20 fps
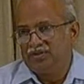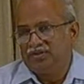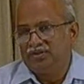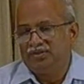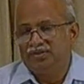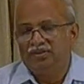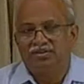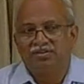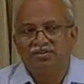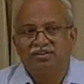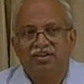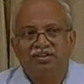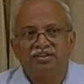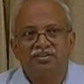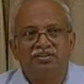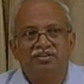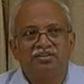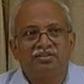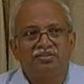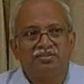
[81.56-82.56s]
The
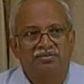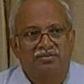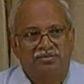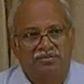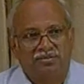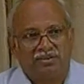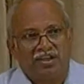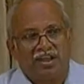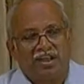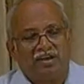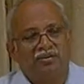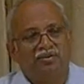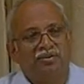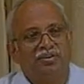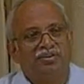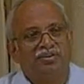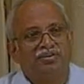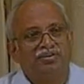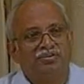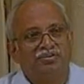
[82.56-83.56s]
structure, the
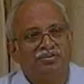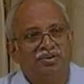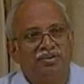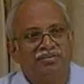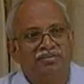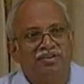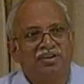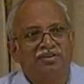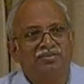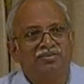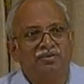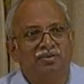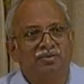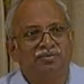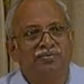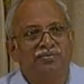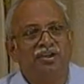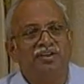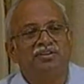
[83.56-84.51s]
calculations we have done so far,